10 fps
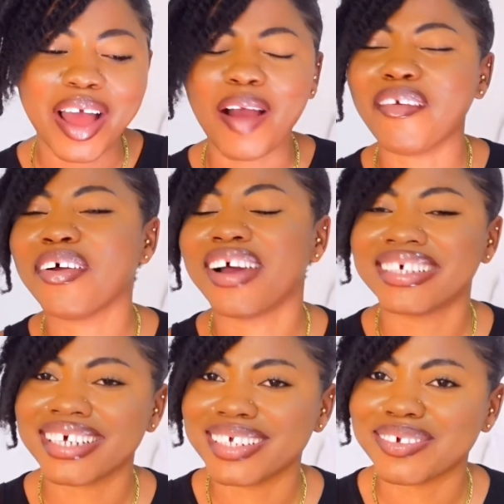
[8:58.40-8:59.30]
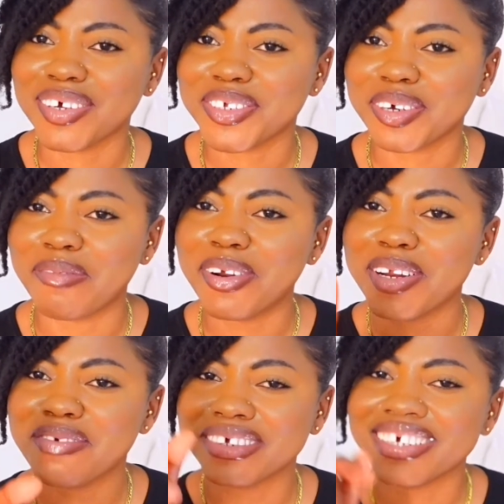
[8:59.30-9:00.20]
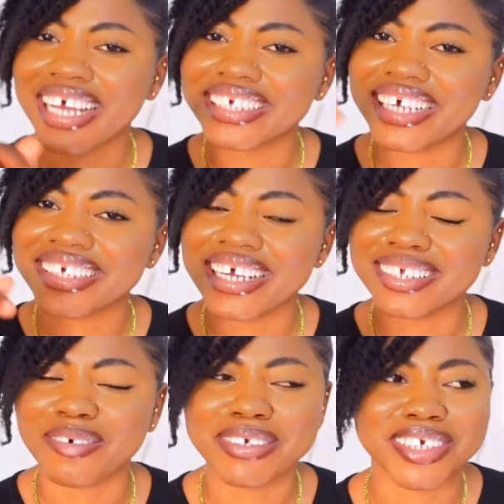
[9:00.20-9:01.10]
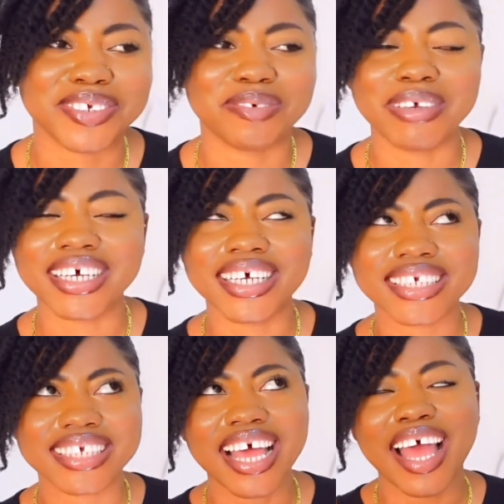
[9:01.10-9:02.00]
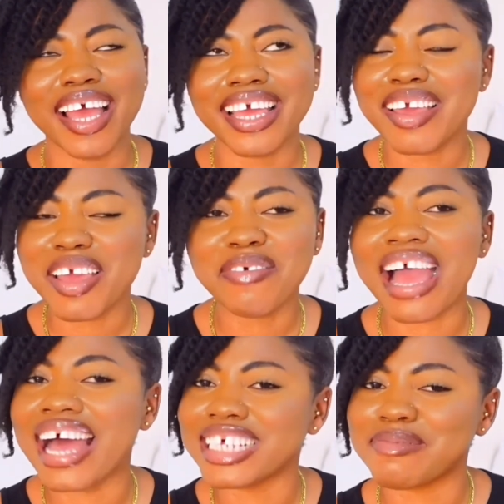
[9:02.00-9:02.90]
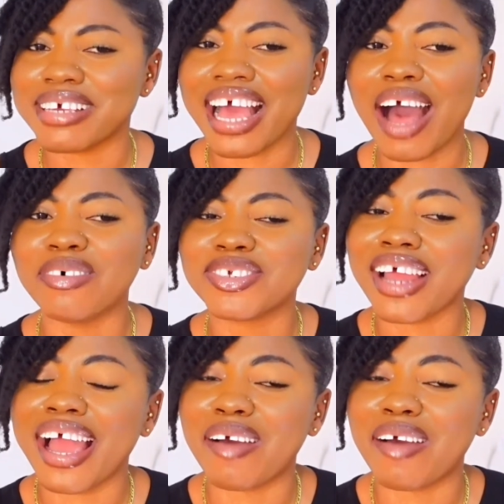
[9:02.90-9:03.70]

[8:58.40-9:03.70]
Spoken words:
I'm not going to answer this question. I'm going to leave you guys answer in the comment section, because if you ask me, I will try